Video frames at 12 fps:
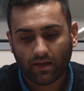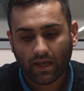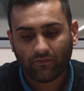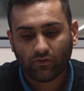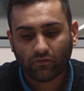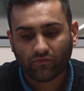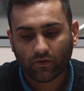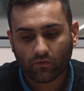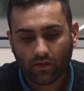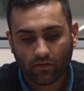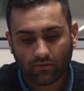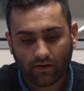If you feel
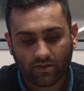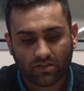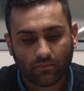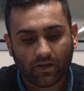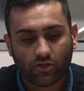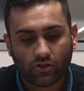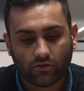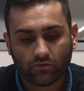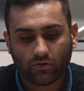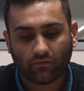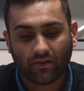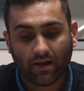that there are some
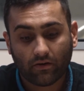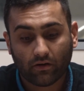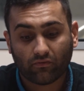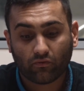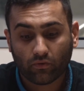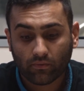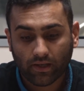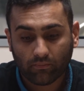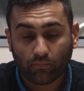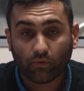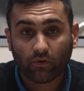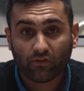issues or area of
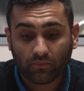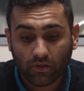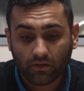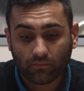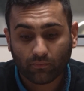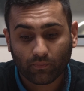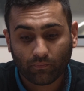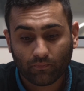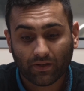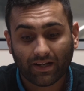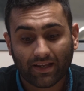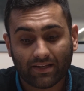improvement,
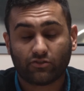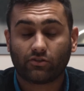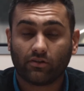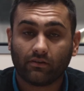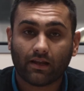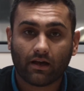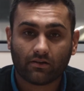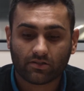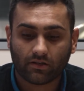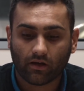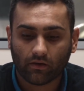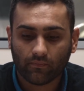please do let us
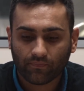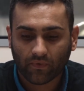know.